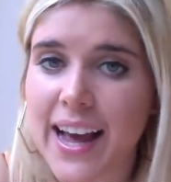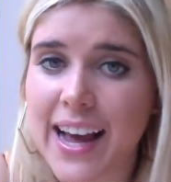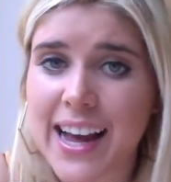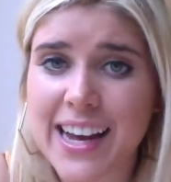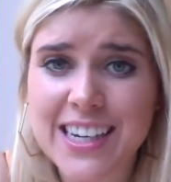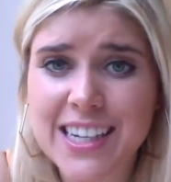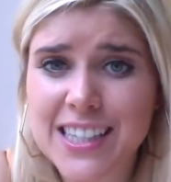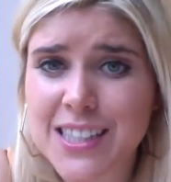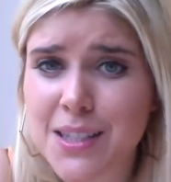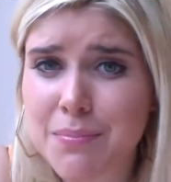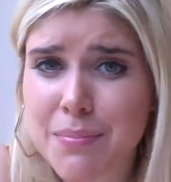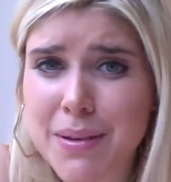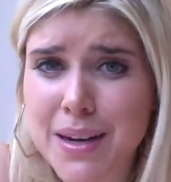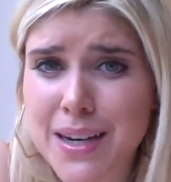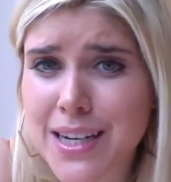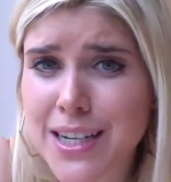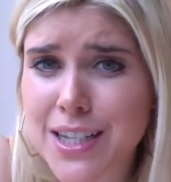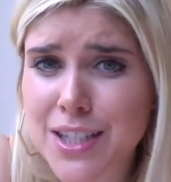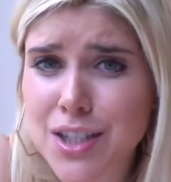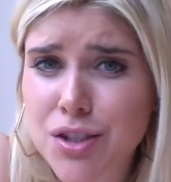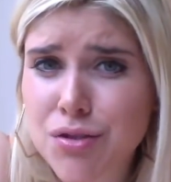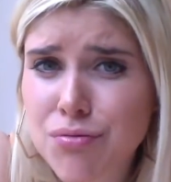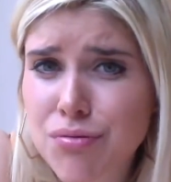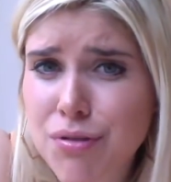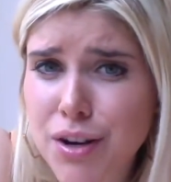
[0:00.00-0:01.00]
It doesn't mean
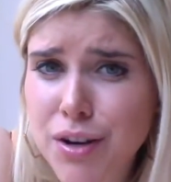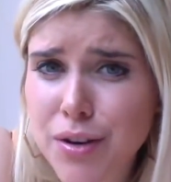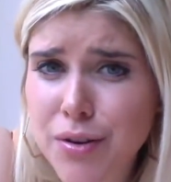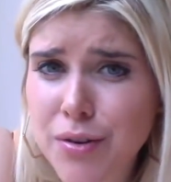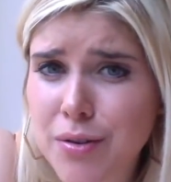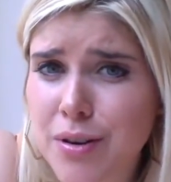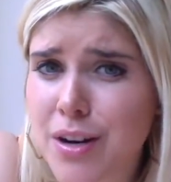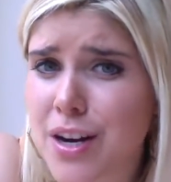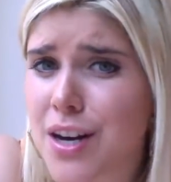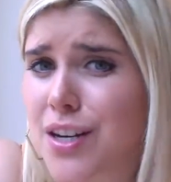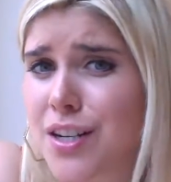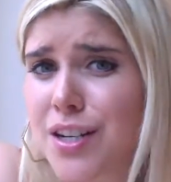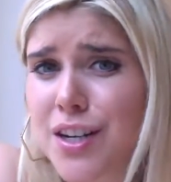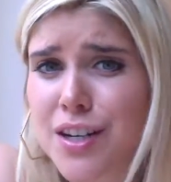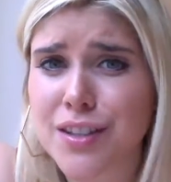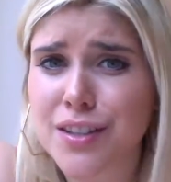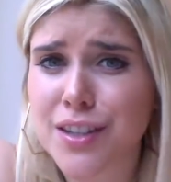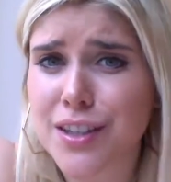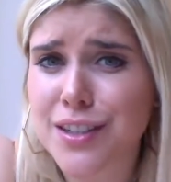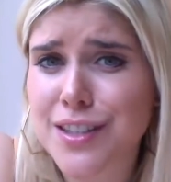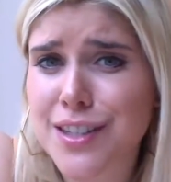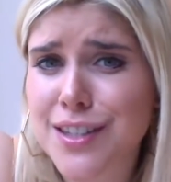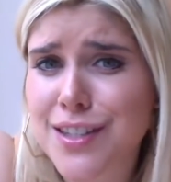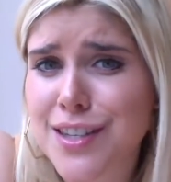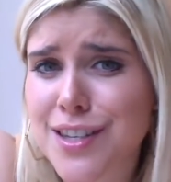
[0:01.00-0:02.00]
it's true, just
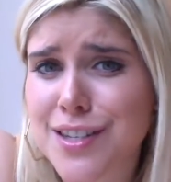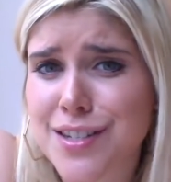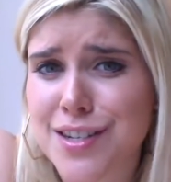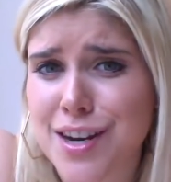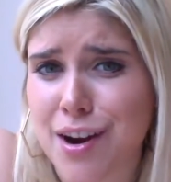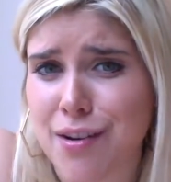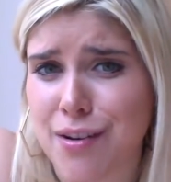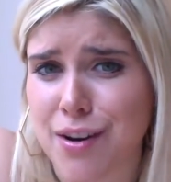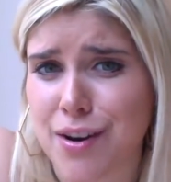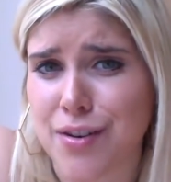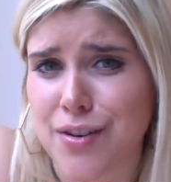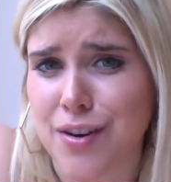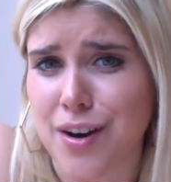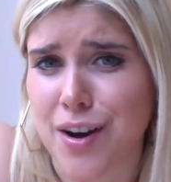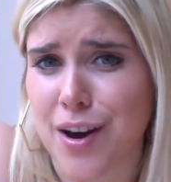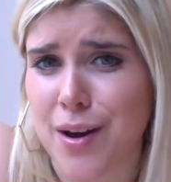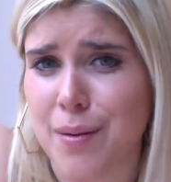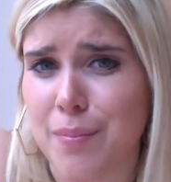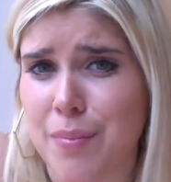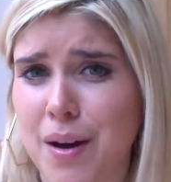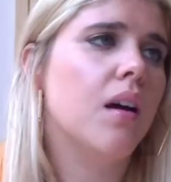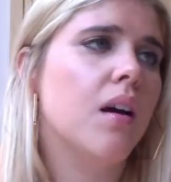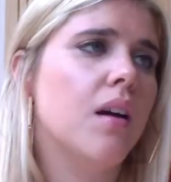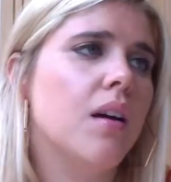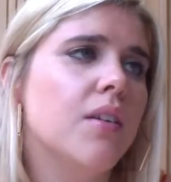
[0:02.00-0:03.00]
because it's a
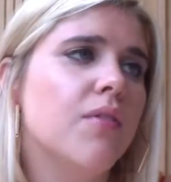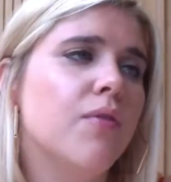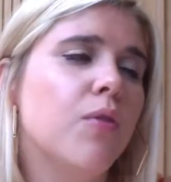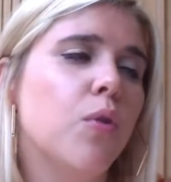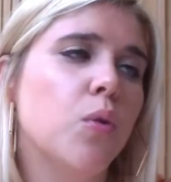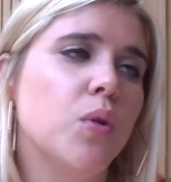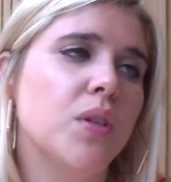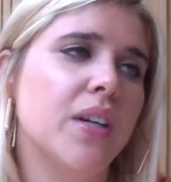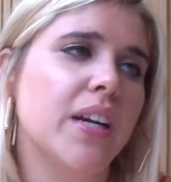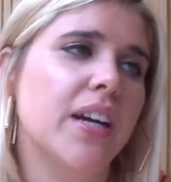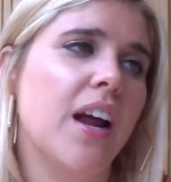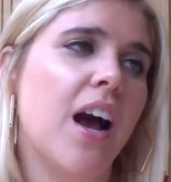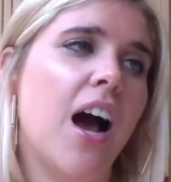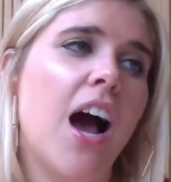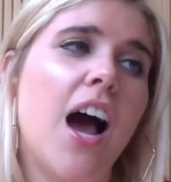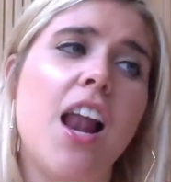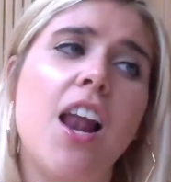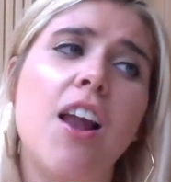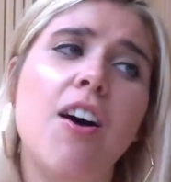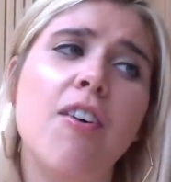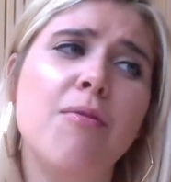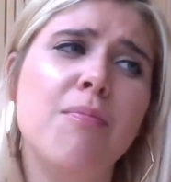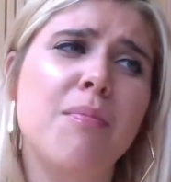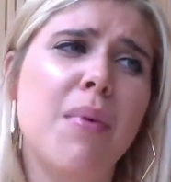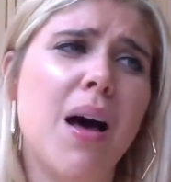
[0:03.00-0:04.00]
stereotype. 14. I
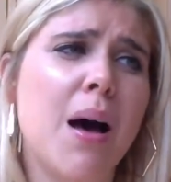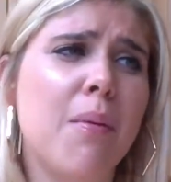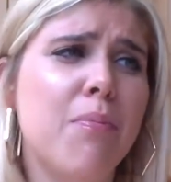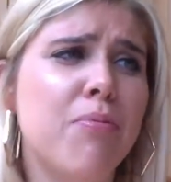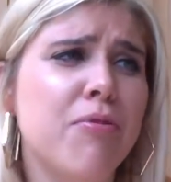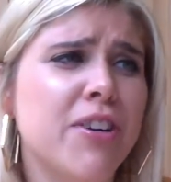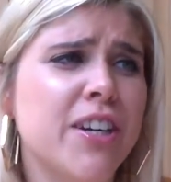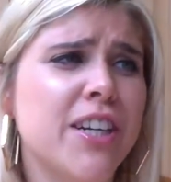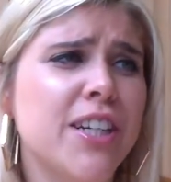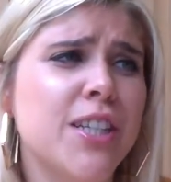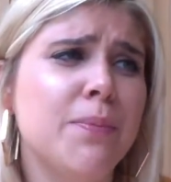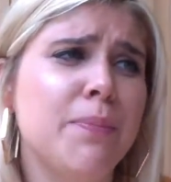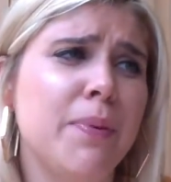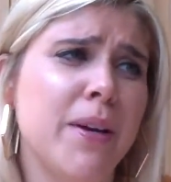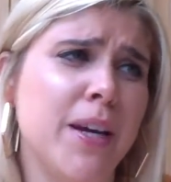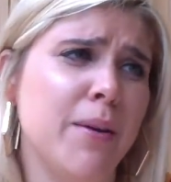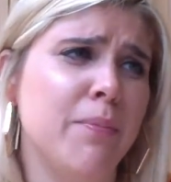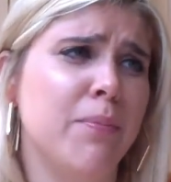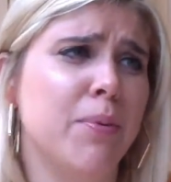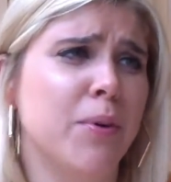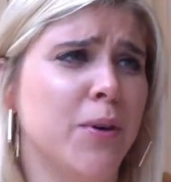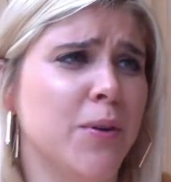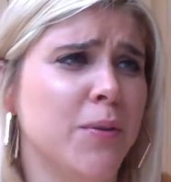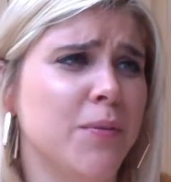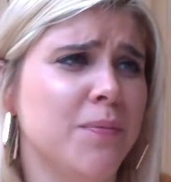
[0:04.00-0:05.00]
love my British
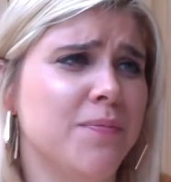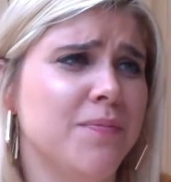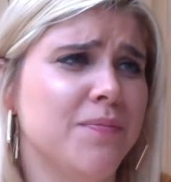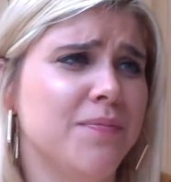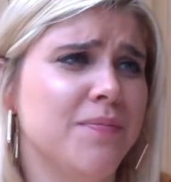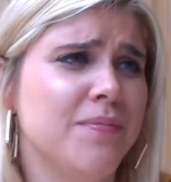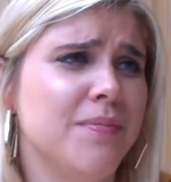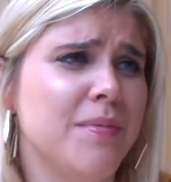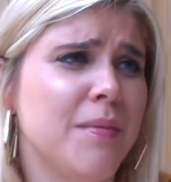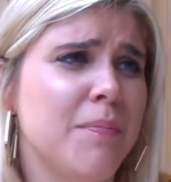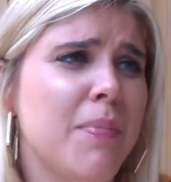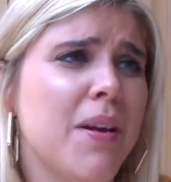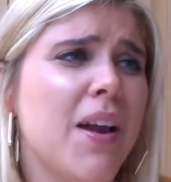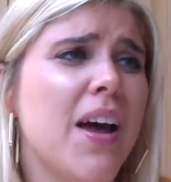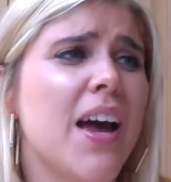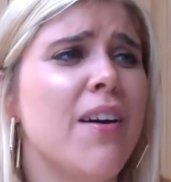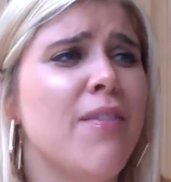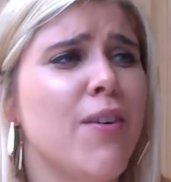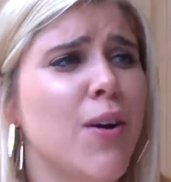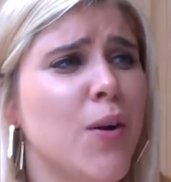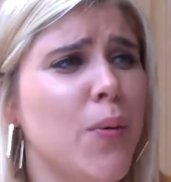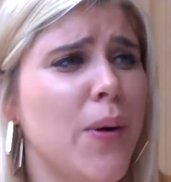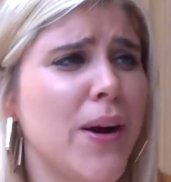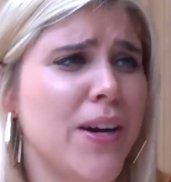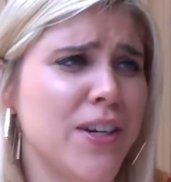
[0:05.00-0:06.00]
people, but I
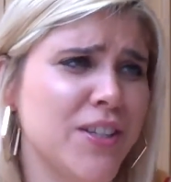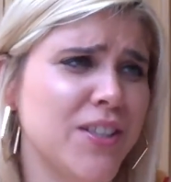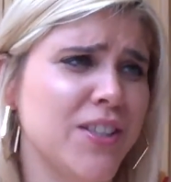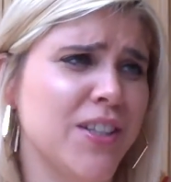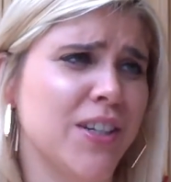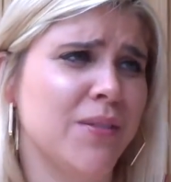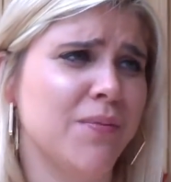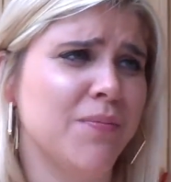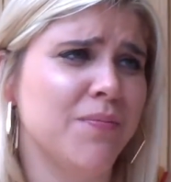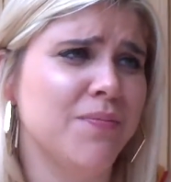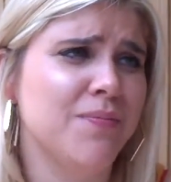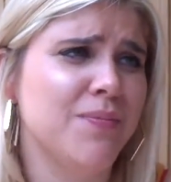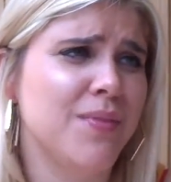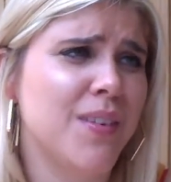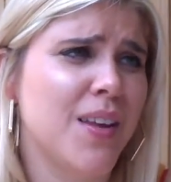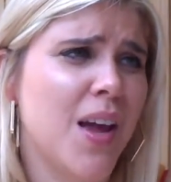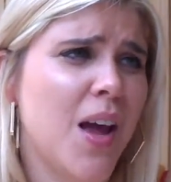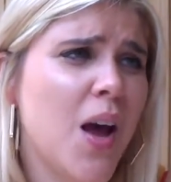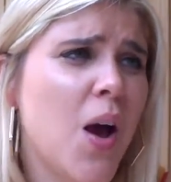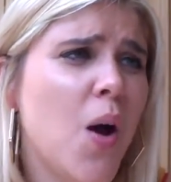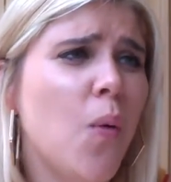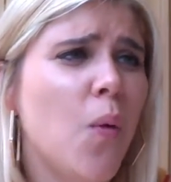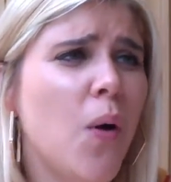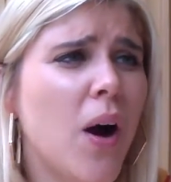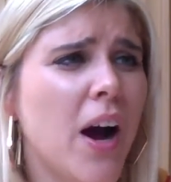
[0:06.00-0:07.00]
have a question.
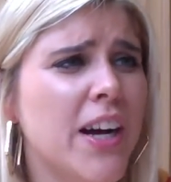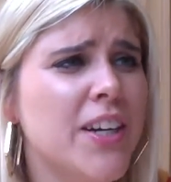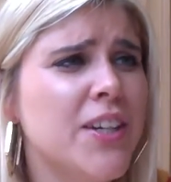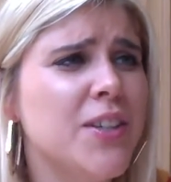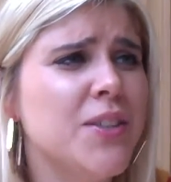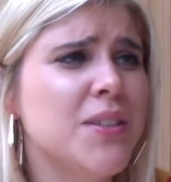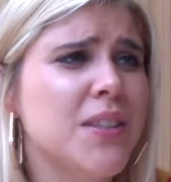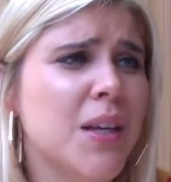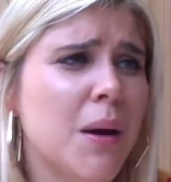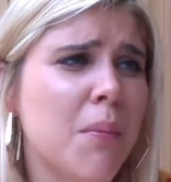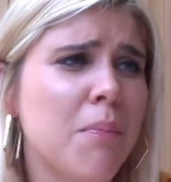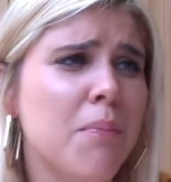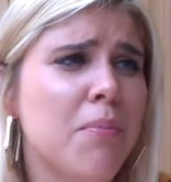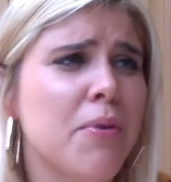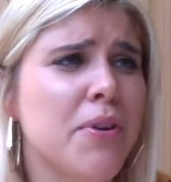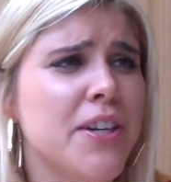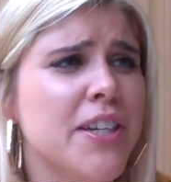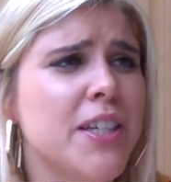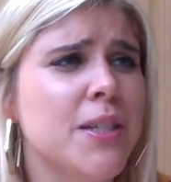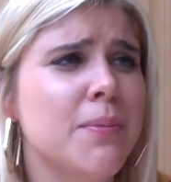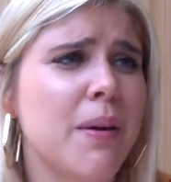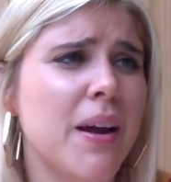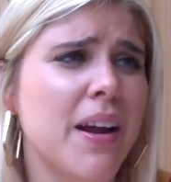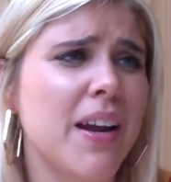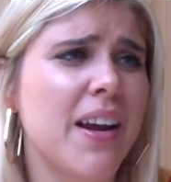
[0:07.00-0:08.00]
Why do some
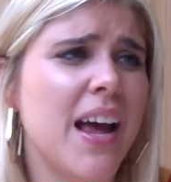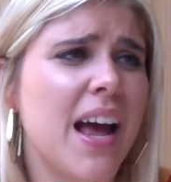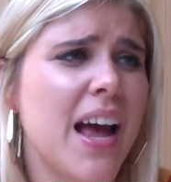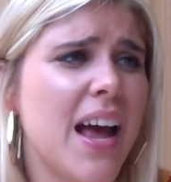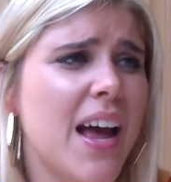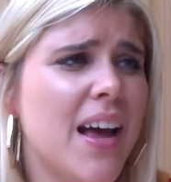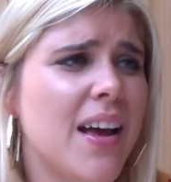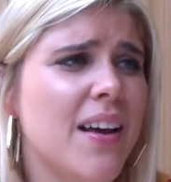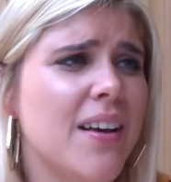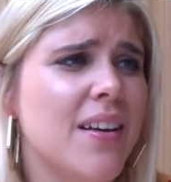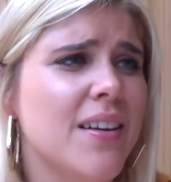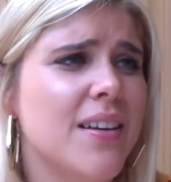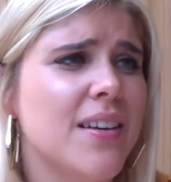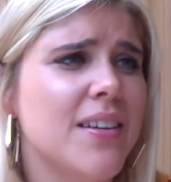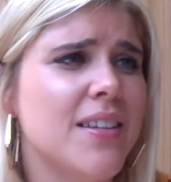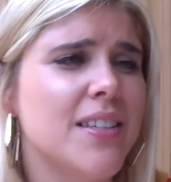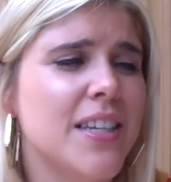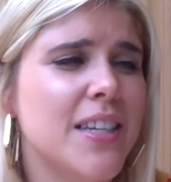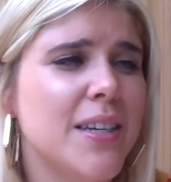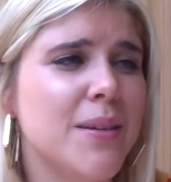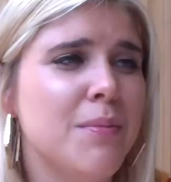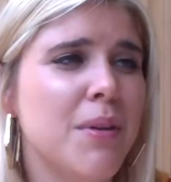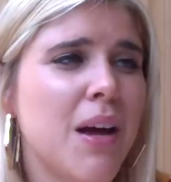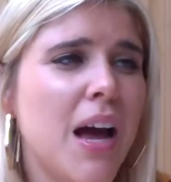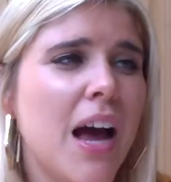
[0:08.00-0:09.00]
British men
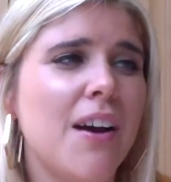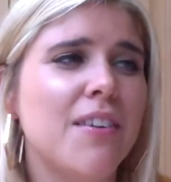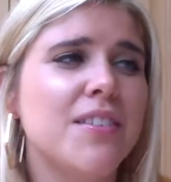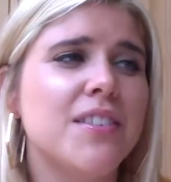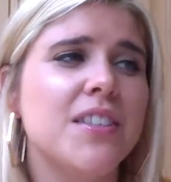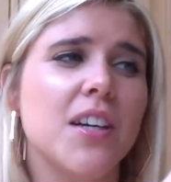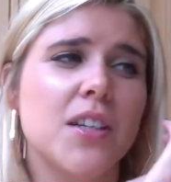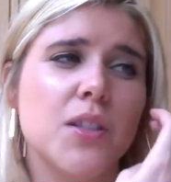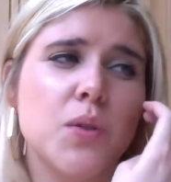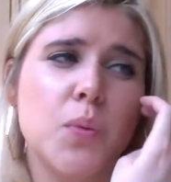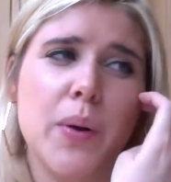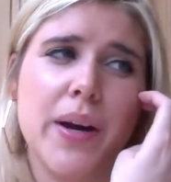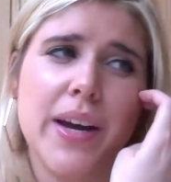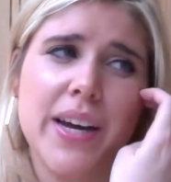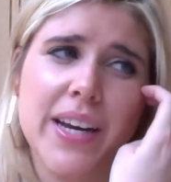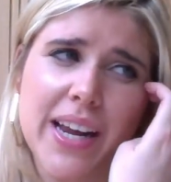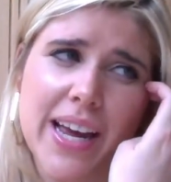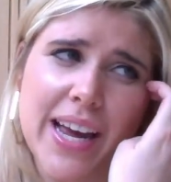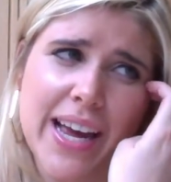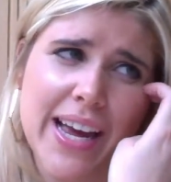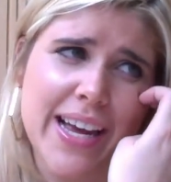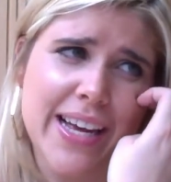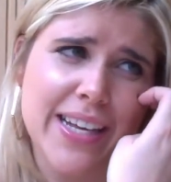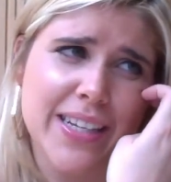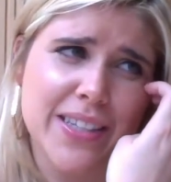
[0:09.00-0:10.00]
seem to have such weird
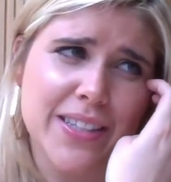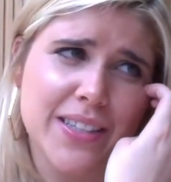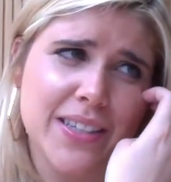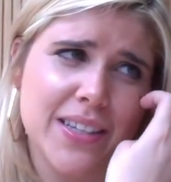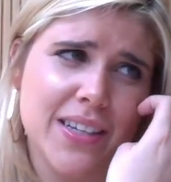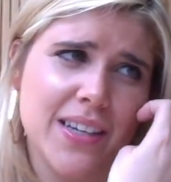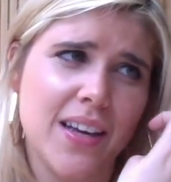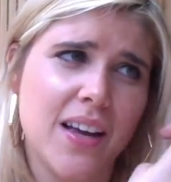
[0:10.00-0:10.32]
ears?